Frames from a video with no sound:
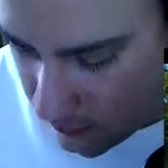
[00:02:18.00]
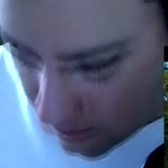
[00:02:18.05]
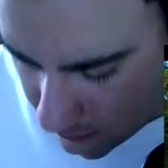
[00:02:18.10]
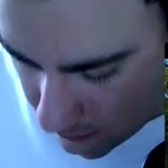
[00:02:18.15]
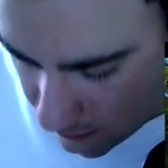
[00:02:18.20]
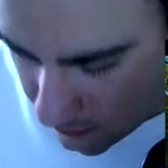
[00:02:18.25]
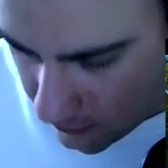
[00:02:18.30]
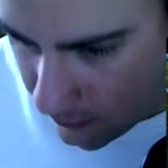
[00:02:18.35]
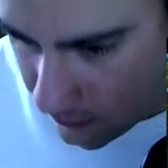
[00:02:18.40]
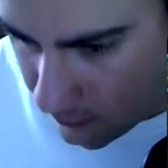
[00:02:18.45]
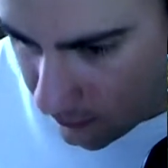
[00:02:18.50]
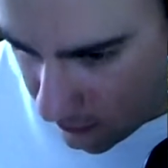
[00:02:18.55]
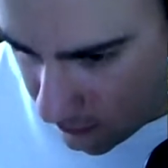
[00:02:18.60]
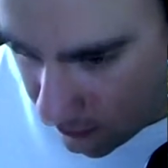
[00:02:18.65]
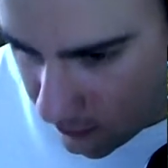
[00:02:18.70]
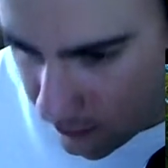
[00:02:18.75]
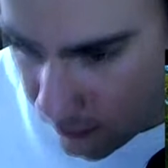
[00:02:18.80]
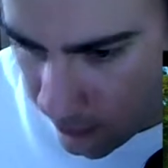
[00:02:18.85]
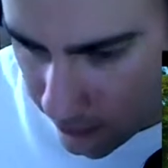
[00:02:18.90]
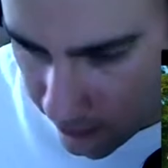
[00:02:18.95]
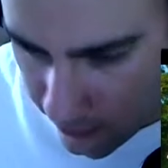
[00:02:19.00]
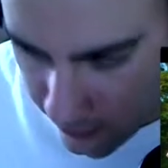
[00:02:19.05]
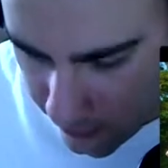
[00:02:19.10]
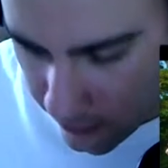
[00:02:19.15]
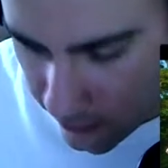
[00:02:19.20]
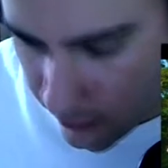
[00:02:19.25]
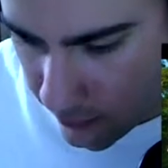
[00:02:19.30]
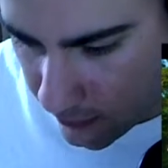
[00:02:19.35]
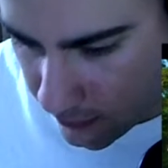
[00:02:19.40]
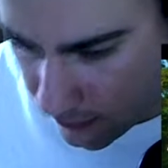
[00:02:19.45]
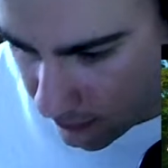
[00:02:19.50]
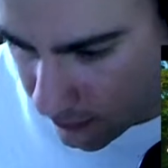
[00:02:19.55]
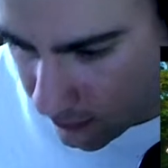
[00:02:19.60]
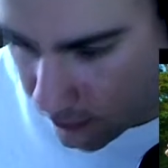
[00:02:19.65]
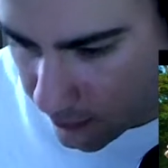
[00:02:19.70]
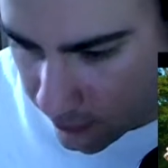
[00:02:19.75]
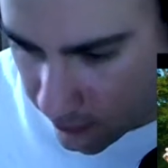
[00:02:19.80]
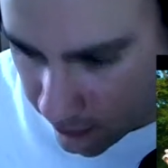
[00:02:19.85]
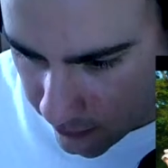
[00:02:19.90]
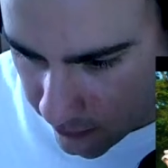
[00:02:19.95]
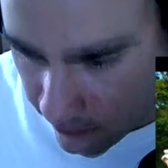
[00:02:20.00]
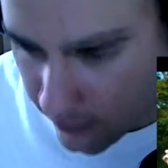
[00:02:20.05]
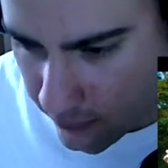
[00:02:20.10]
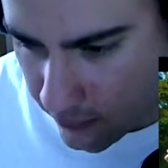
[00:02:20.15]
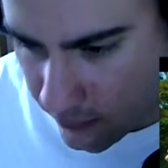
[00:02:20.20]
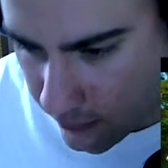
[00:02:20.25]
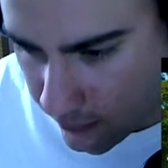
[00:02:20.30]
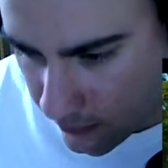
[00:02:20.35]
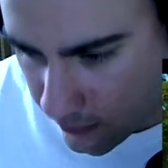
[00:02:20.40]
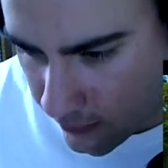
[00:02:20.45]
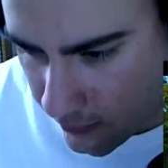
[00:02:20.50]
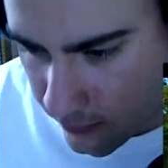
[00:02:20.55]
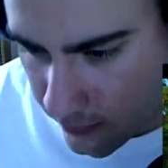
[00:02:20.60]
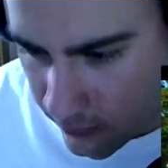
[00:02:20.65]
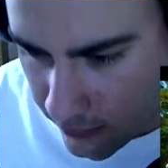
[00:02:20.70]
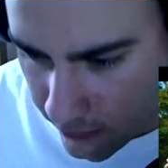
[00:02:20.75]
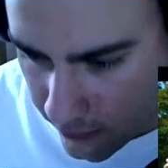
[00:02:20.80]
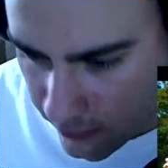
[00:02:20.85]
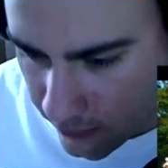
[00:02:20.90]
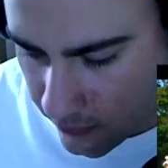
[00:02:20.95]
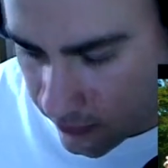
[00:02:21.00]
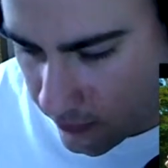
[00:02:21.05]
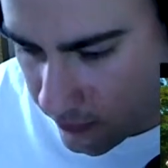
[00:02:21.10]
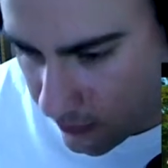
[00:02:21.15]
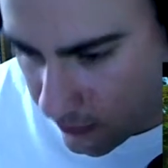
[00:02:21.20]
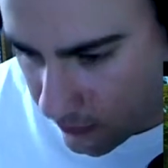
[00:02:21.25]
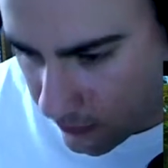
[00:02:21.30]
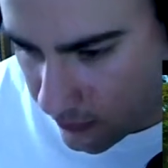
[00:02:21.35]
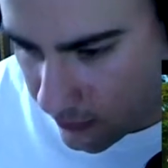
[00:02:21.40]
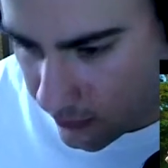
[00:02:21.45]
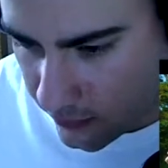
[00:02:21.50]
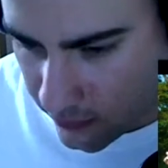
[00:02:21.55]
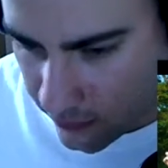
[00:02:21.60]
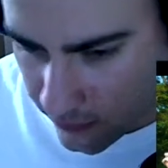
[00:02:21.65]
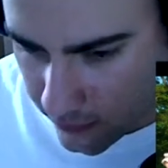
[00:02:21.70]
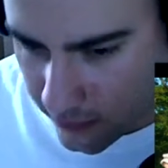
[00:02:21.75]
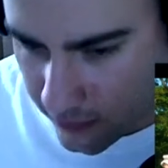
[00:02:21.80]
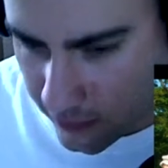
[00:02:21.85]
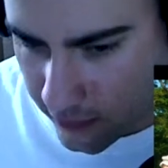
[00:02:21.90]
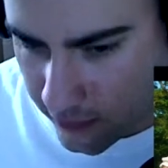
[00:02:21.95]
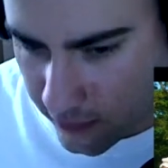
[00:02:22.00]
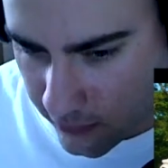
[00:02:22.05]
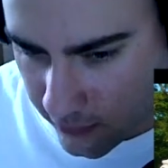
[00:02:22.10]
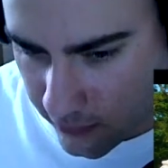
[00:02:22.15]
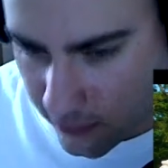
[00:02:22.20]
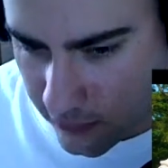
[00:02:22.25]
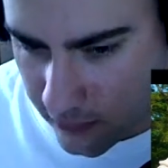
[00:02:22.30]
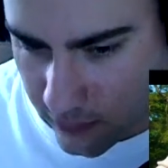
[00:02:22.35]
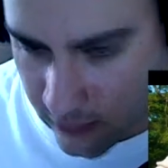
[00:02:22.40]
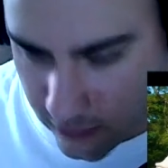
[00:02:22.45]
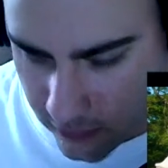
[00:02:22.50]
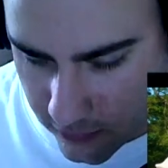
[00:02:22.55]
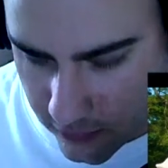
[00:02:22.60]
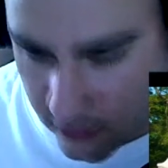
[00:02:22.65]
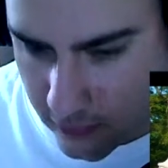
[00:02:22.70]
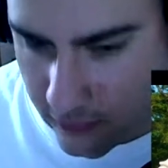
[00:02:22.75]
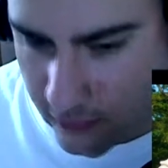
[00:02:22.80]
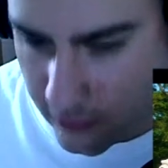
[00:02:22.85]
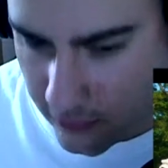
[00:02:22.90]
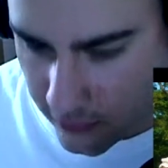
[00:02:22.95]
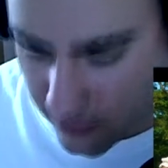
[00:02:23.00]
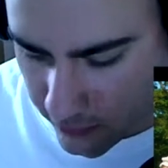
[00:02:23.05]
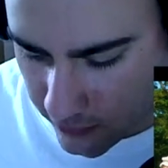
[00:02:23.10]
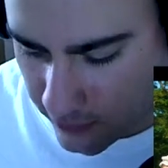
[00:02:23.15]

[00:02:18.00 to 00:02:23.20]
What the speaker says: Nothing is said.